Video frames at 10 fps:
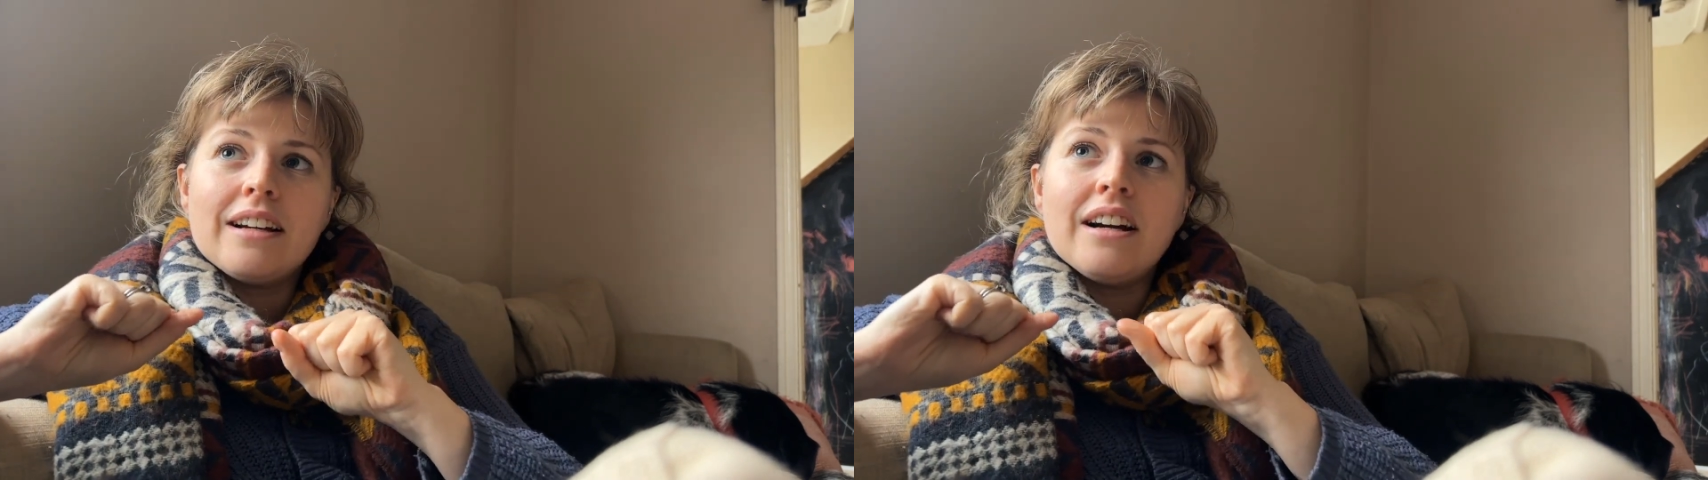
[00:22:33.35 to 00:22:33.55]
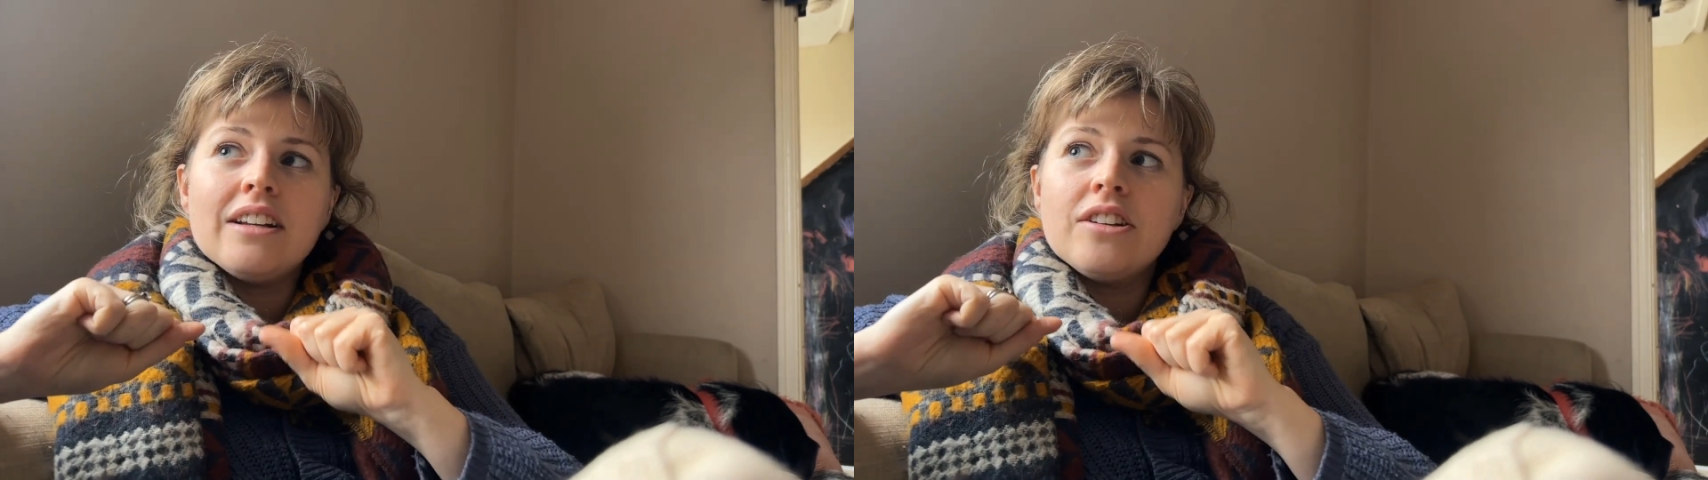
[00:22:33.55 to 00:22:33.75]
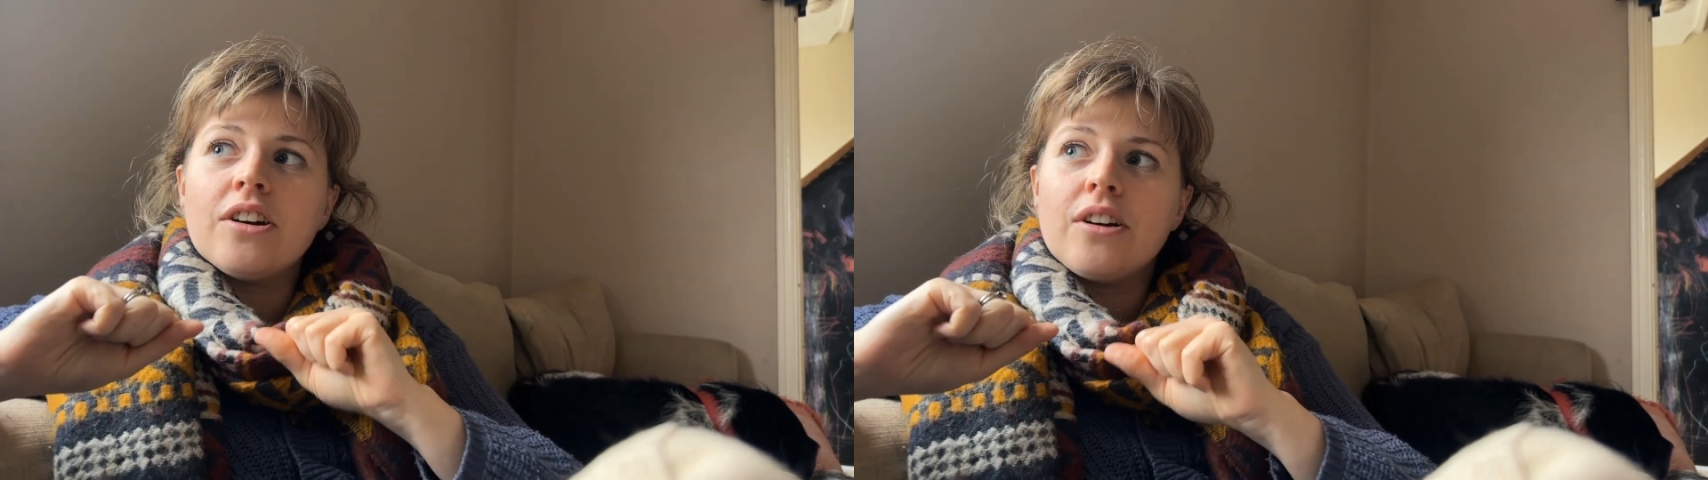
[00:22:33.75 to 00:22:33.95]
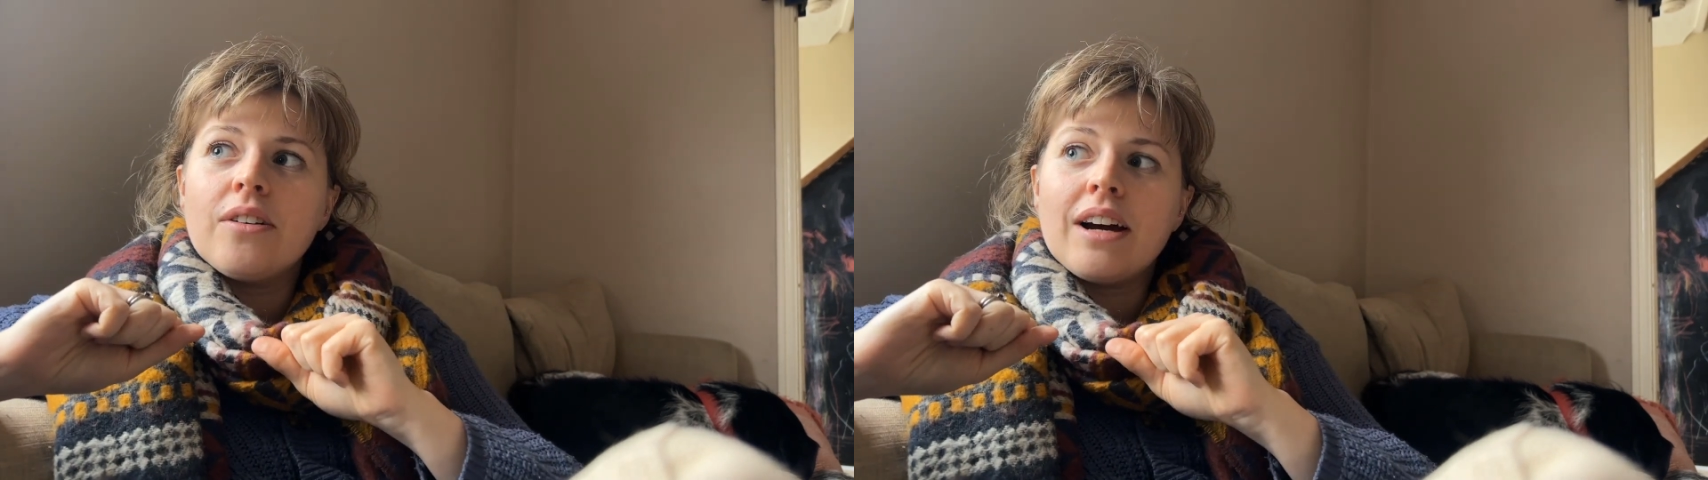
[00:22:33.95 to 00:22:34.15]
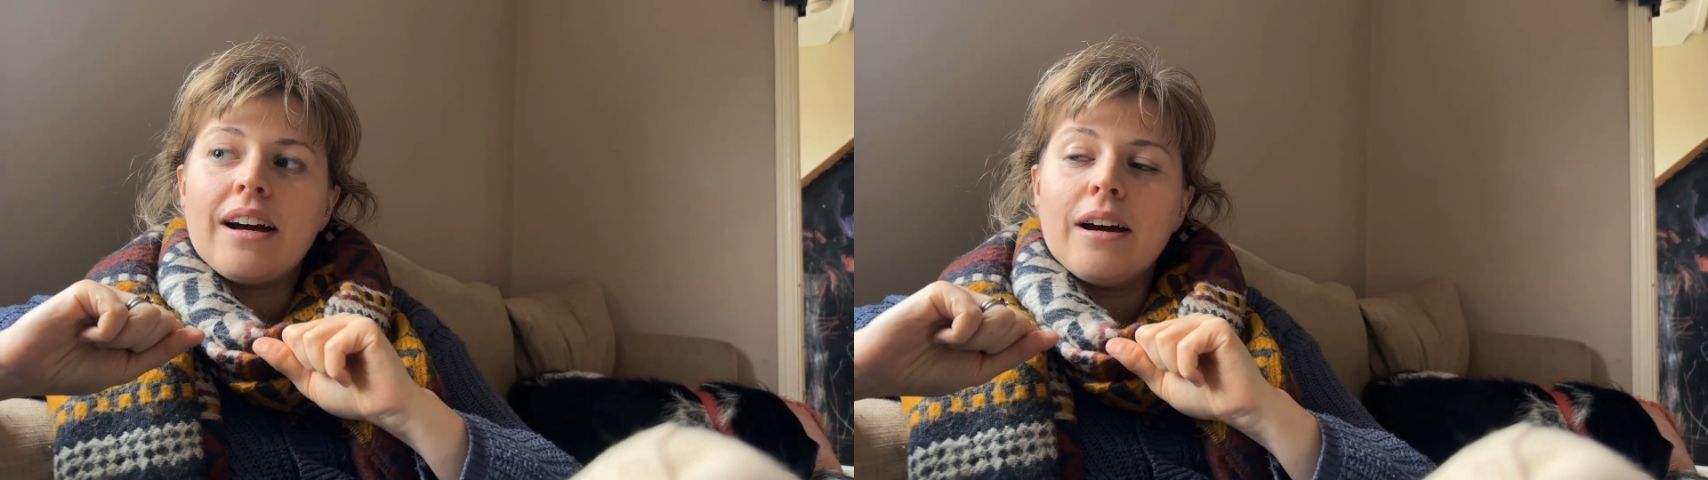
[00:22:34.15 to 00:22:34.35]
I know
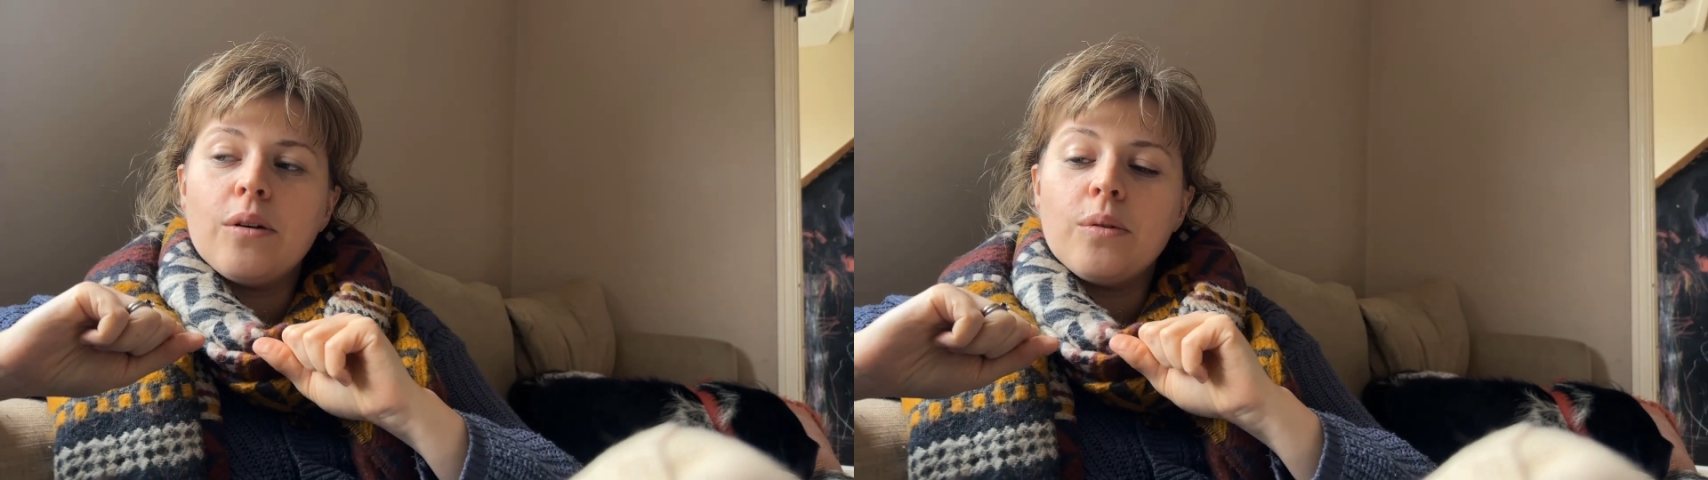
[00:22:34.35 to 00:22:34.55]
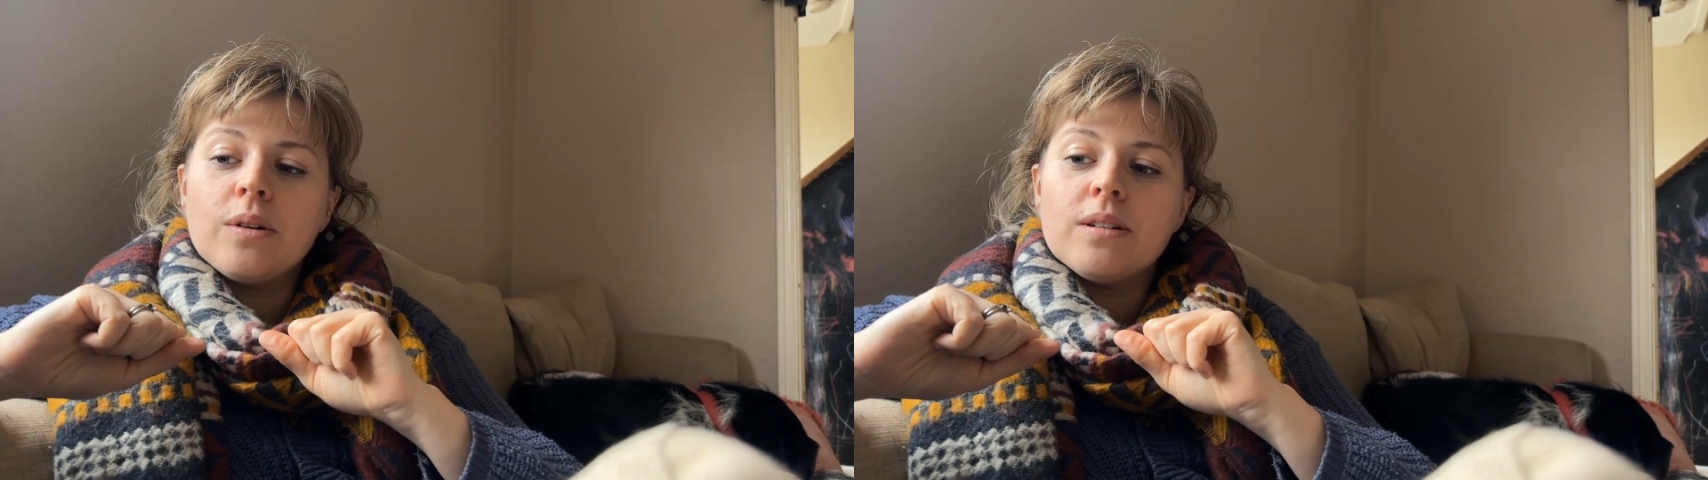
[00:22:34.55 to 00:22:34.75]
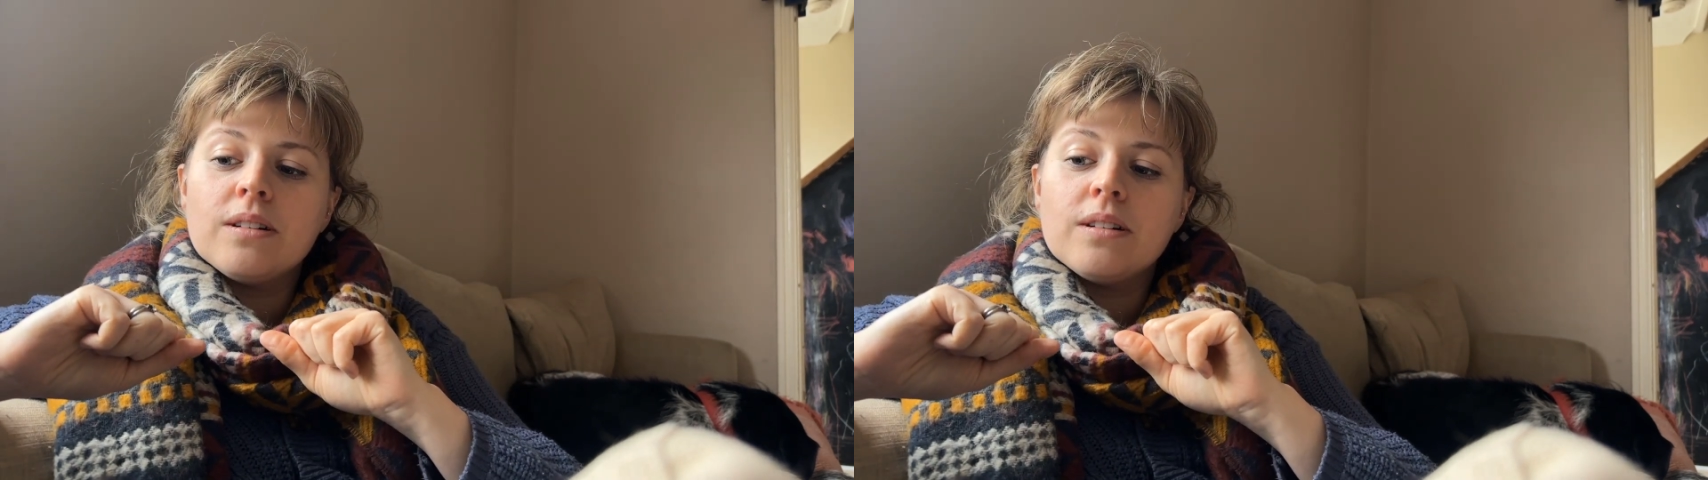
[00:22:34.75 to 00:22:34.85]
how